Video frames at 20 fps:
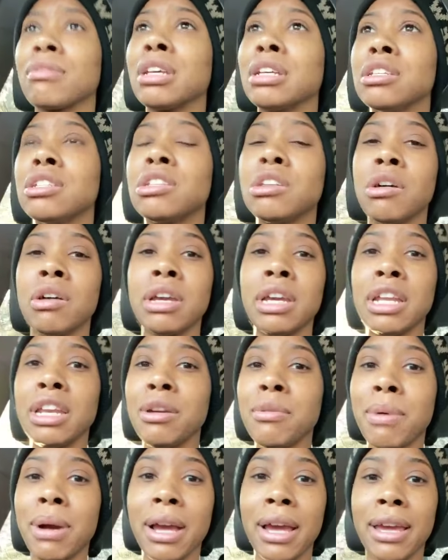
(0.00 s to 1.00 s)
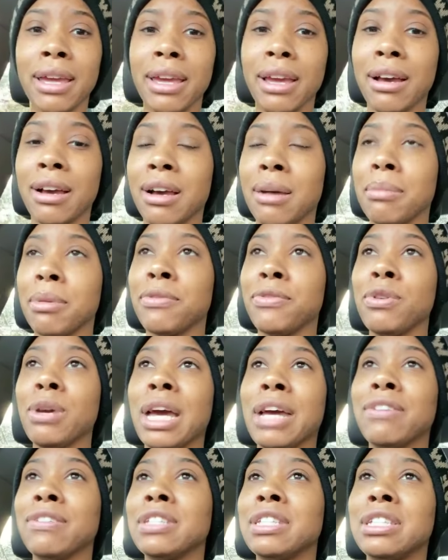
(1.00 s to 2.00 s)
if you
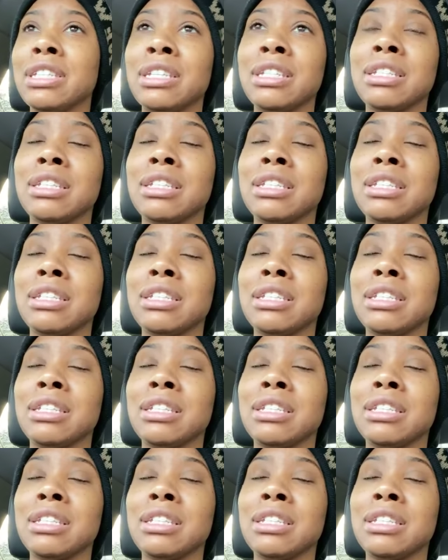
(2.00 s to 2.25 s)
haven't seen